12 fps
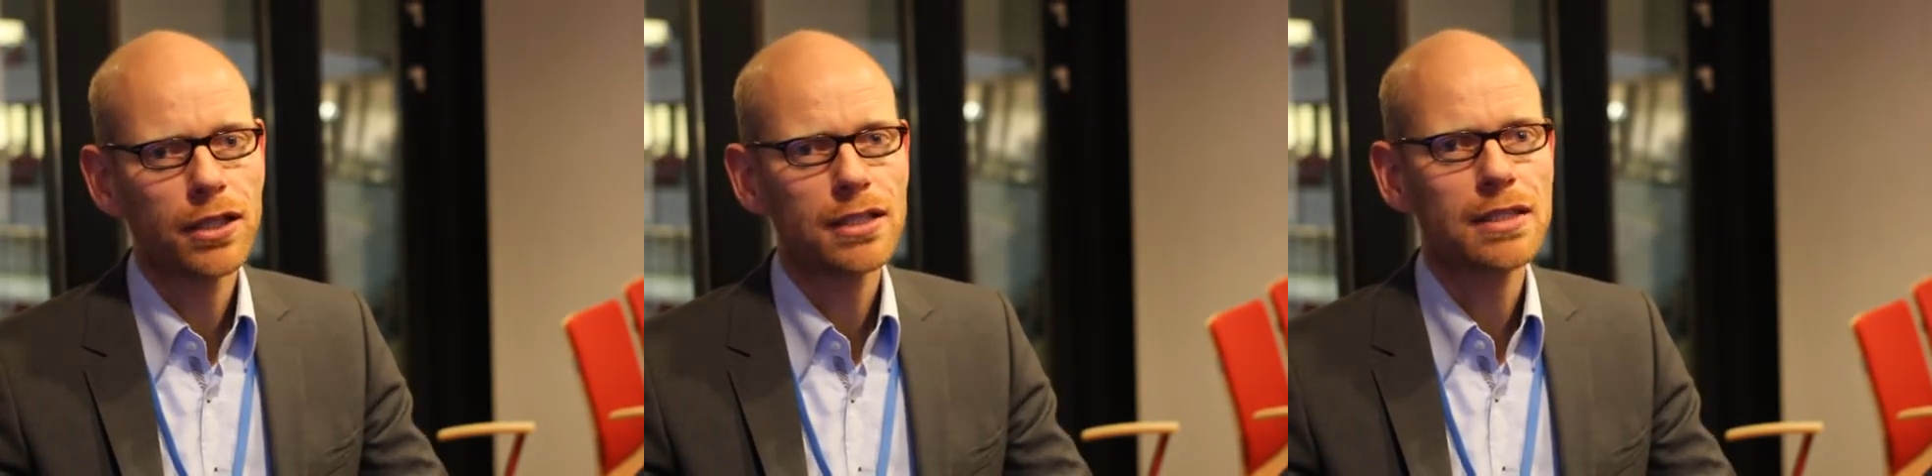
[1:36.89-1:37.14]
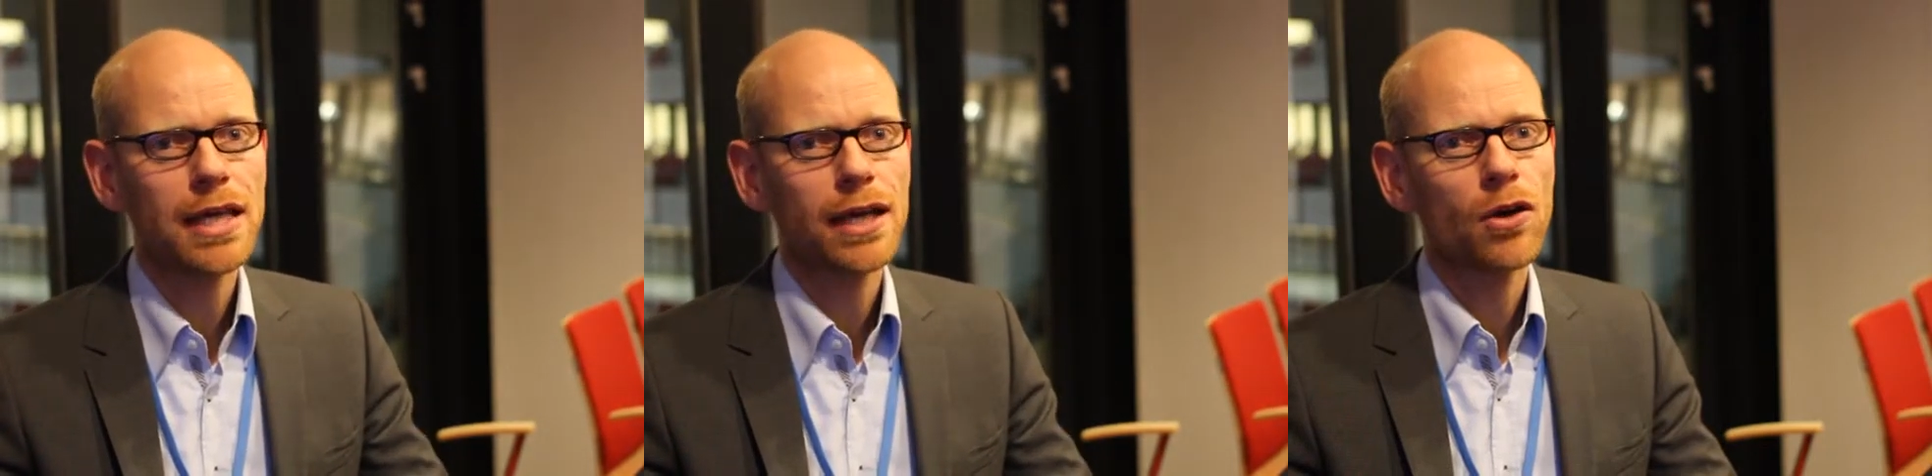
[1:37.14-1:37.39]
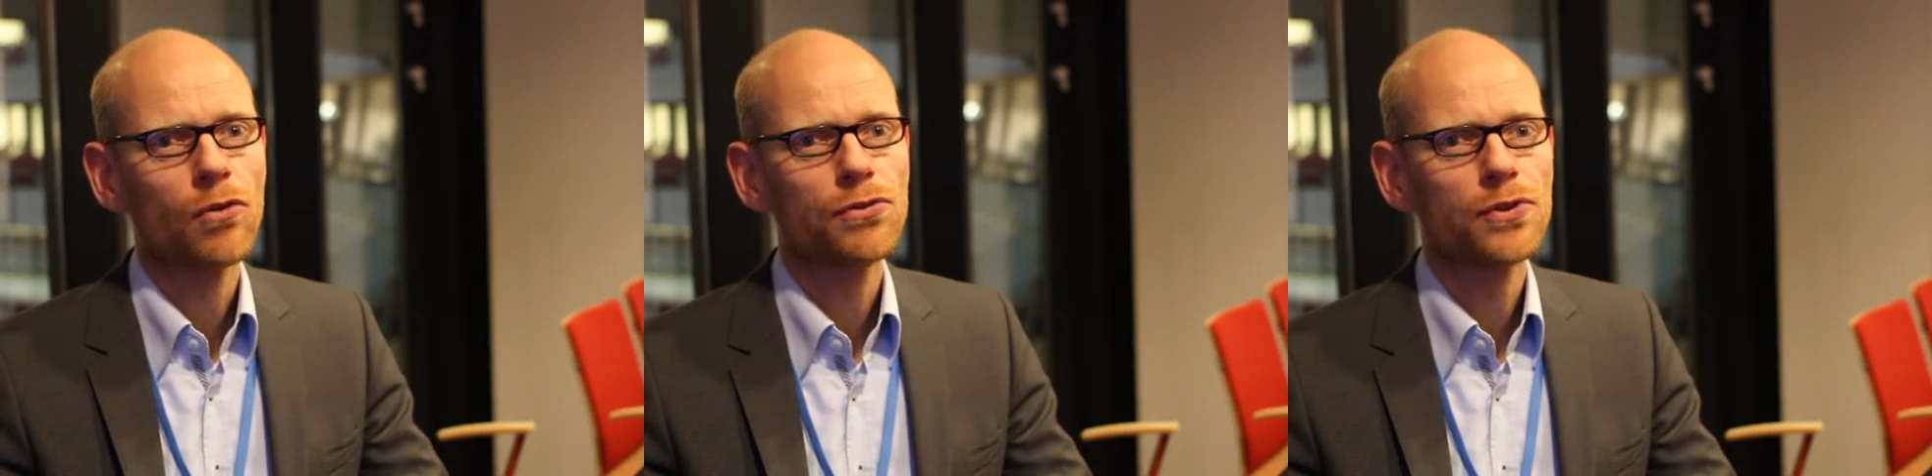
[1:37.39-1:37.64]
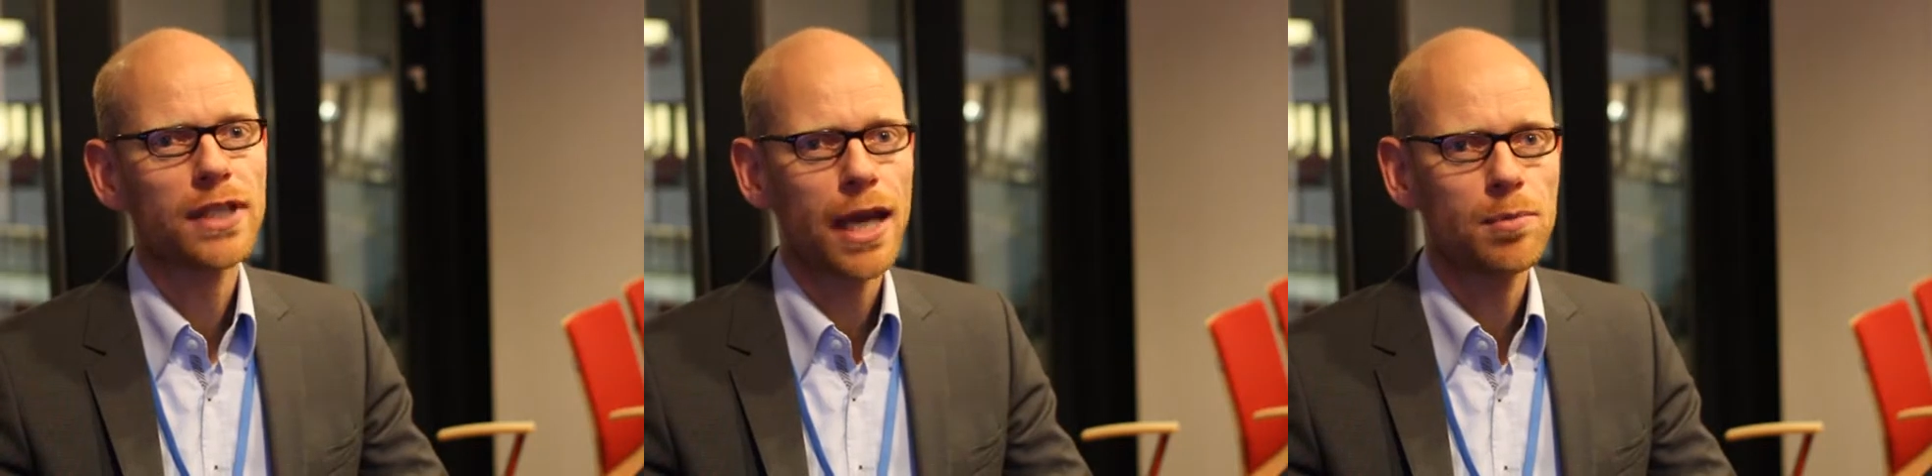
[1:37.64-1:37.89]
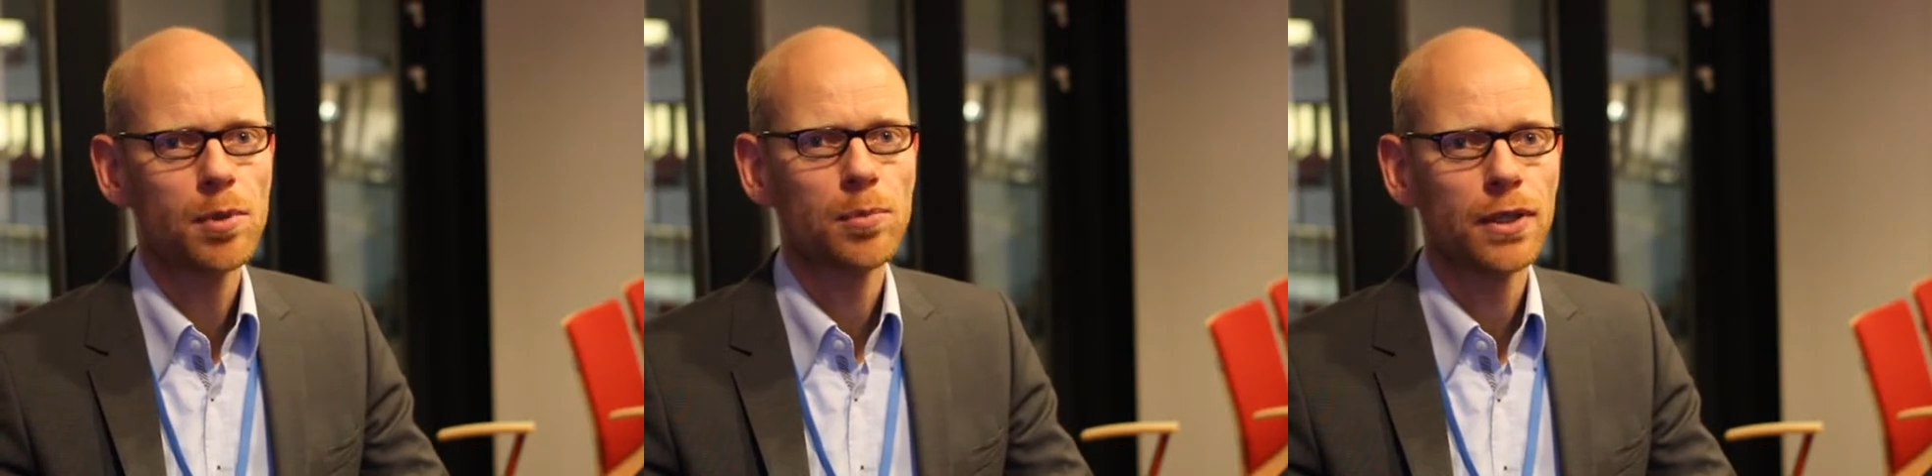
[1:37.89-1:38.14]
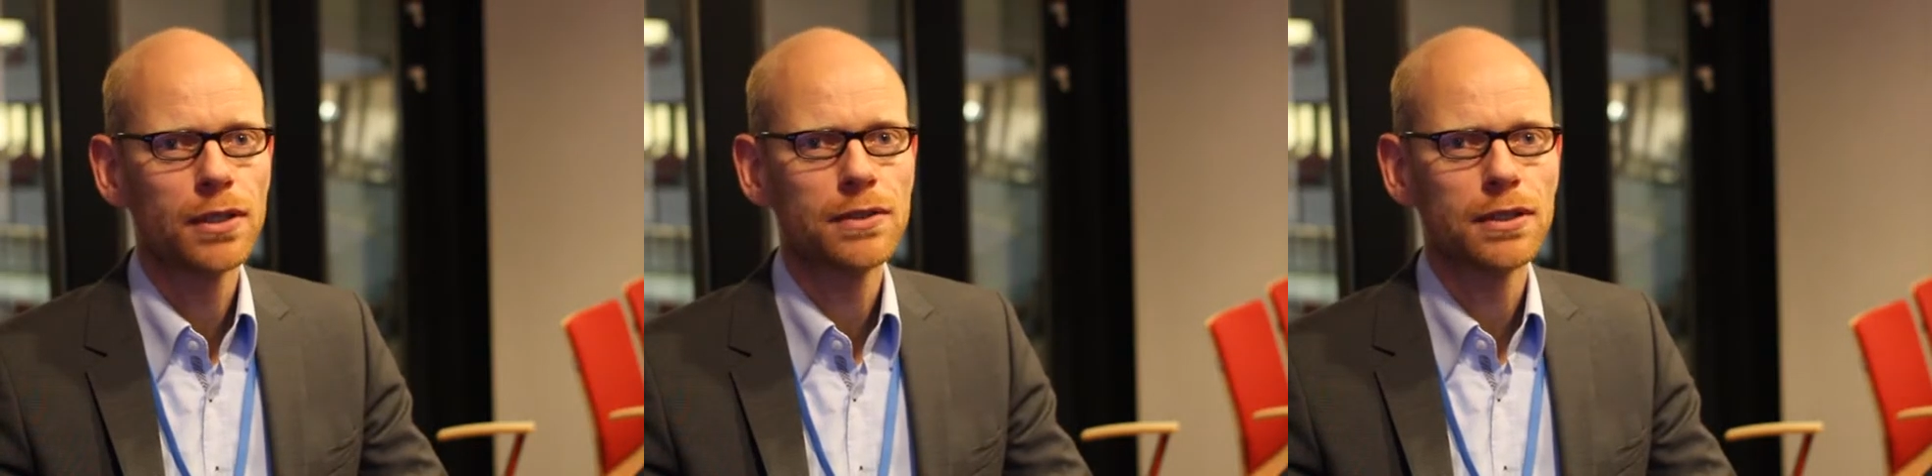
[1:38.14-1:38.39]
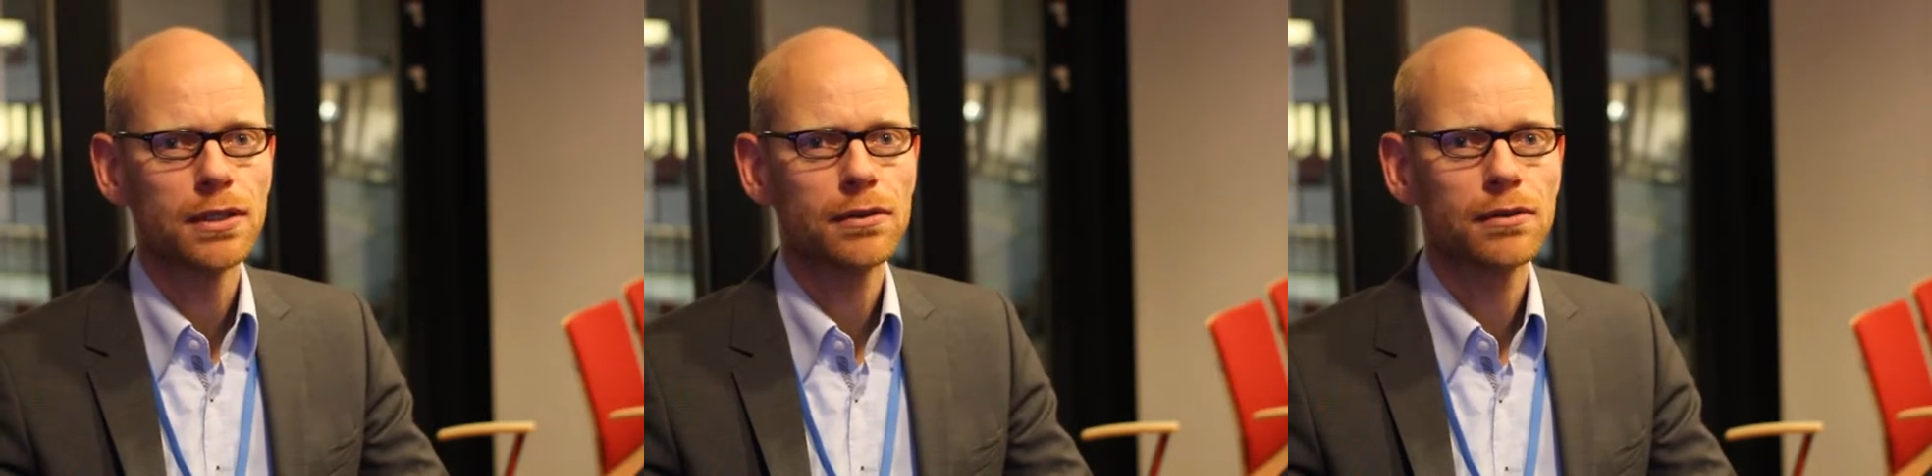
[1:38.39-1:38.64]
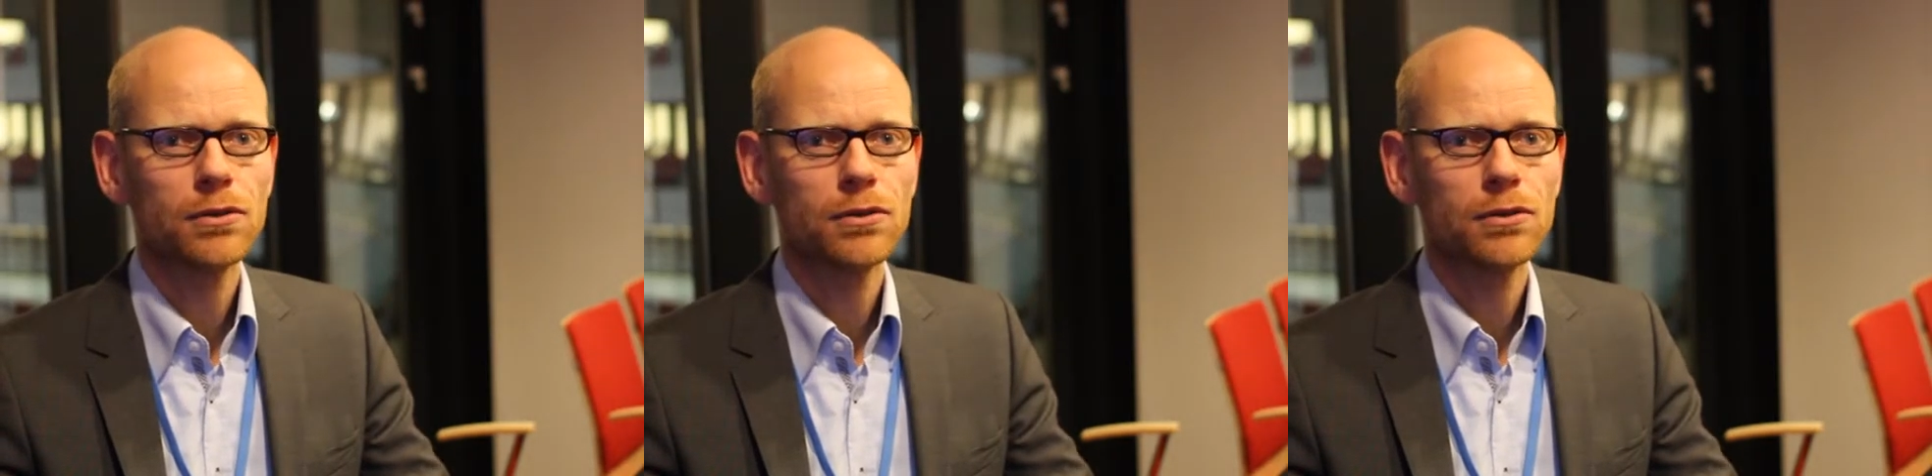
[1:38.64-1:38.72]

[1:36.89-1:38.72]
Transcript: is that of capability.